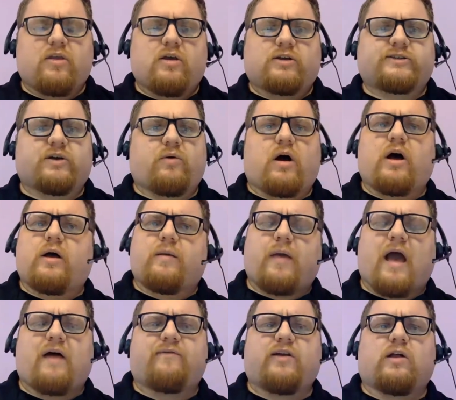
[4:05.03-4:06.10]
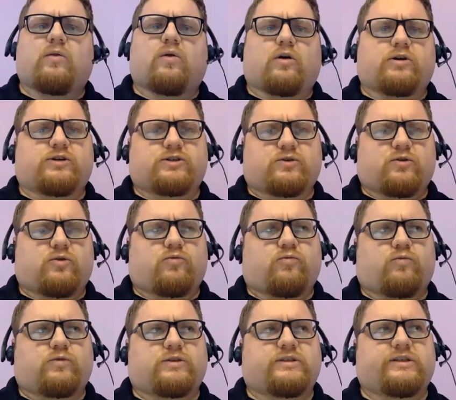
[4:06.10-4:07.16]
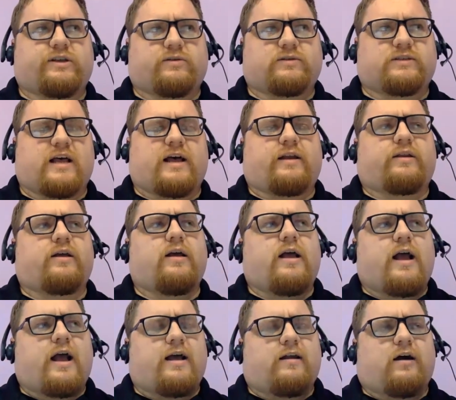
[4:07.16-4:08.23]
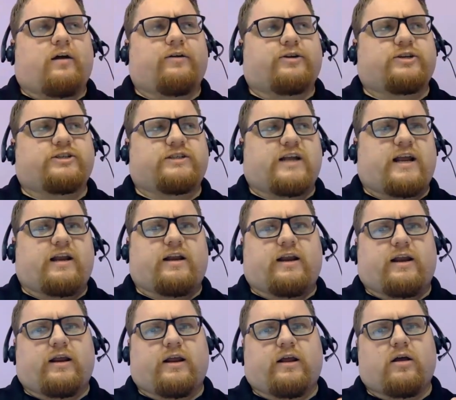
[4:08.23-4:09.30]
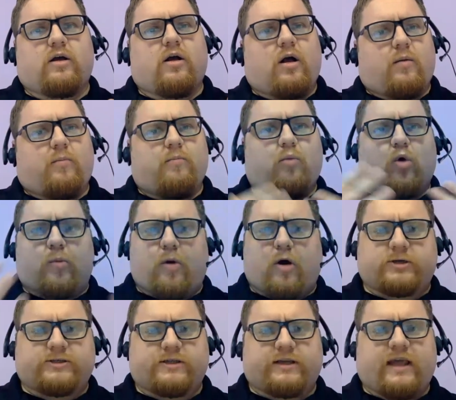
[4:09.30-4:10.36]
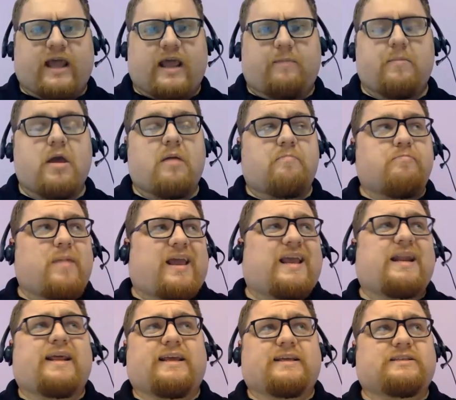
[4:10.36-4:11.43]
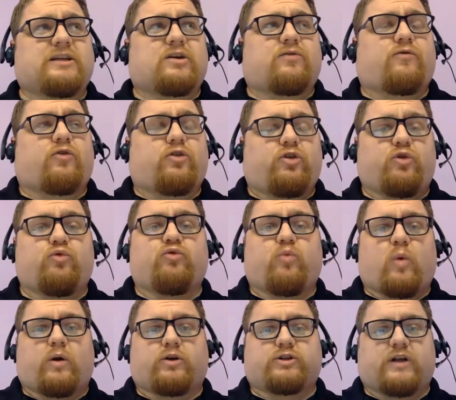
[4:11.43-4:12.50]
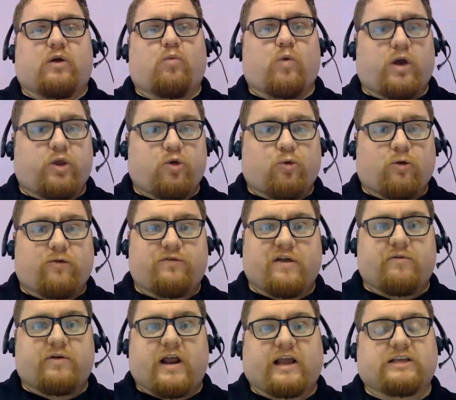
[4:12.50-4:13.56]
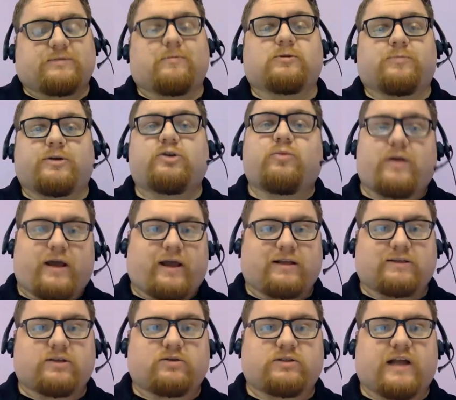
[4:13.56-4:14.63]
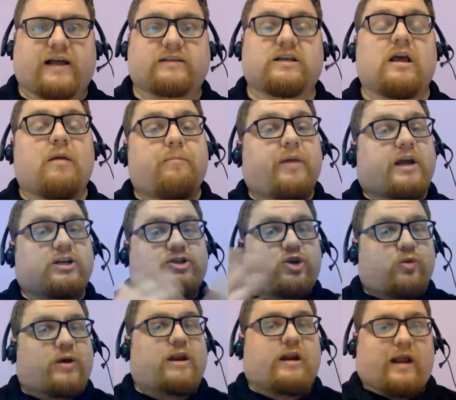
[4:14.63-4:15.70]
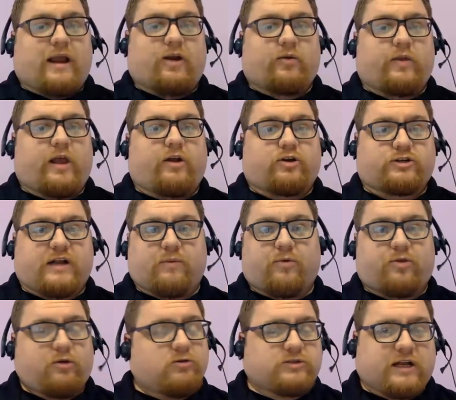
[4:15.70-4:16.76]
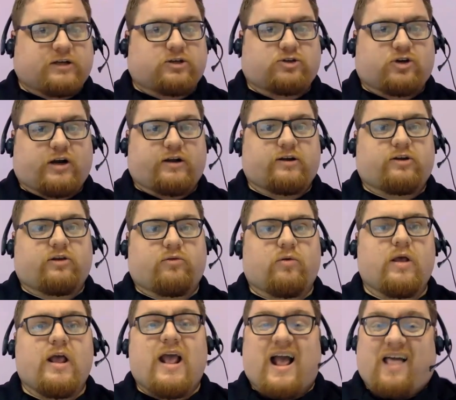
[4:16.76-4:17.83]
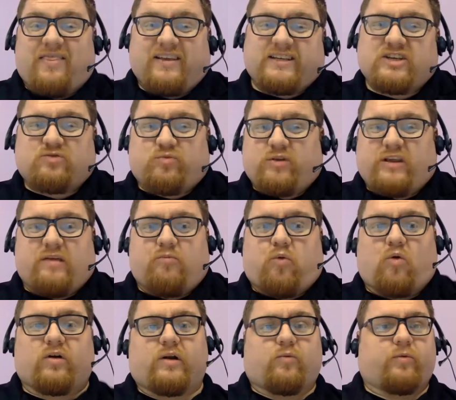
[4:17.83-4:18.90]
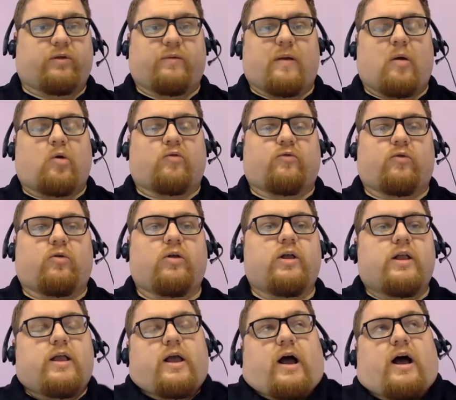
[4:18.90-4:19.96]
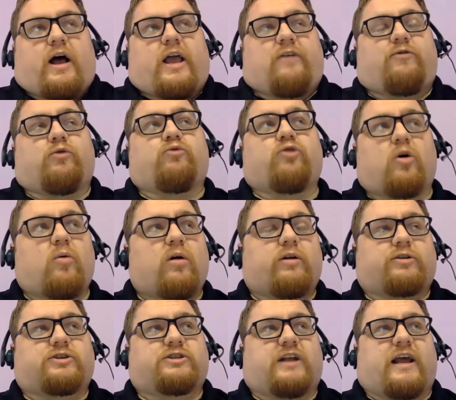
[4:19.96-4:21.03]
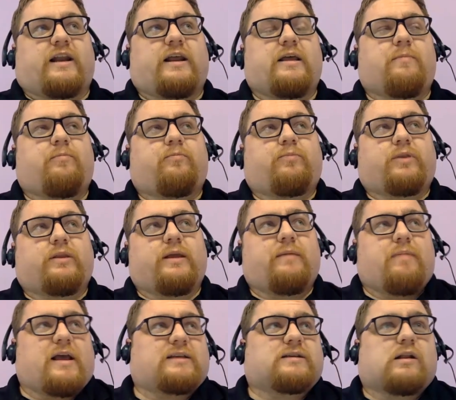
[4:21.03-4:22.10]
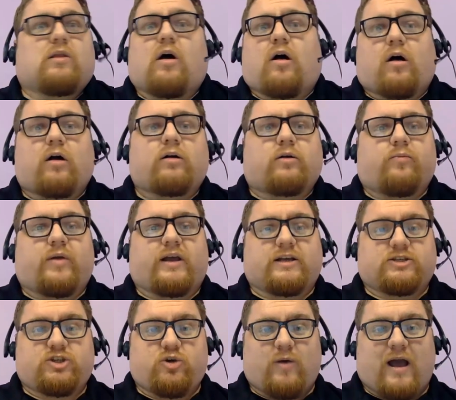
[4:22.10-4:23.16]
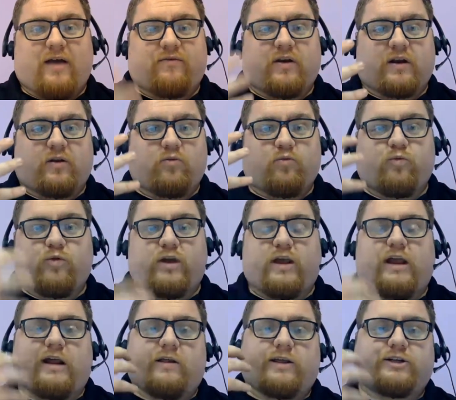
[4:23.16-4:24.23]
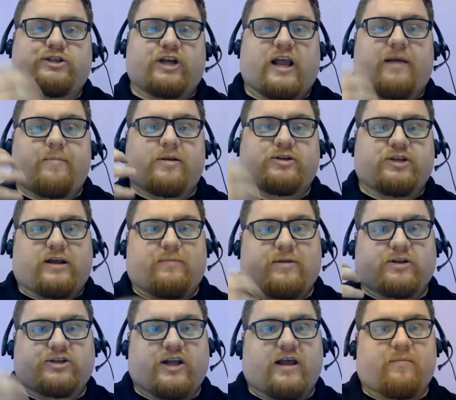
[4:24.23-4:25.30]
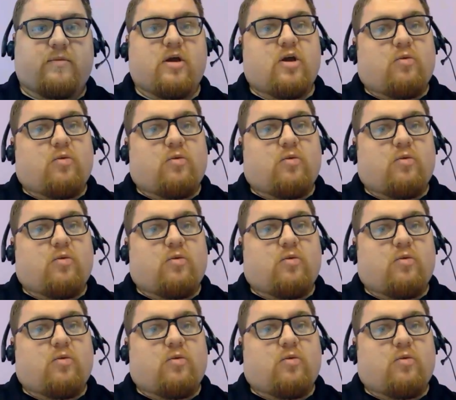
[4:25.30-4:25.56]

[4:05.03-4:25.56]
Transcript: So having a large skill set and understanding more parts of the game make it easier for you to understand what your favorite deck is supposed to be doing against those decks because you can inherently understand what those decks are trying to do and this is really important and really powerful uh, if you don't understand it it makes it a lot harder because you have to really jam and jam and jam.